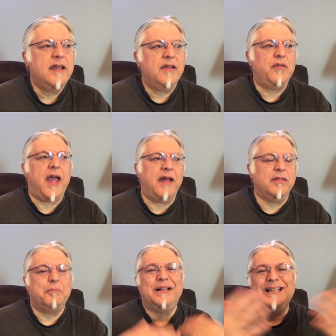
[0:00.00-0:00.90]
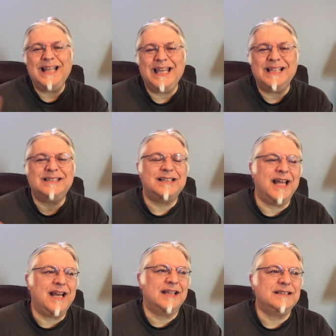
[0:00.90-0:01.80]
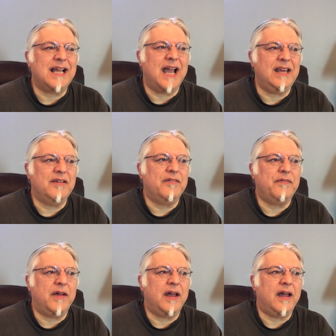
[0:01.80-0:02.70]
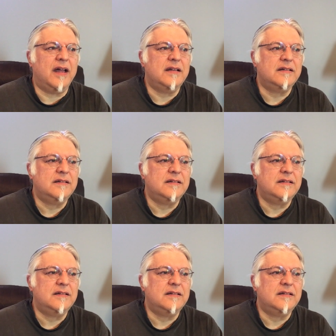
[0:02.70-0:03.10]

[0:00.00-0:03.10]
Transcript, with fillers: If you have the police, then it's kind of,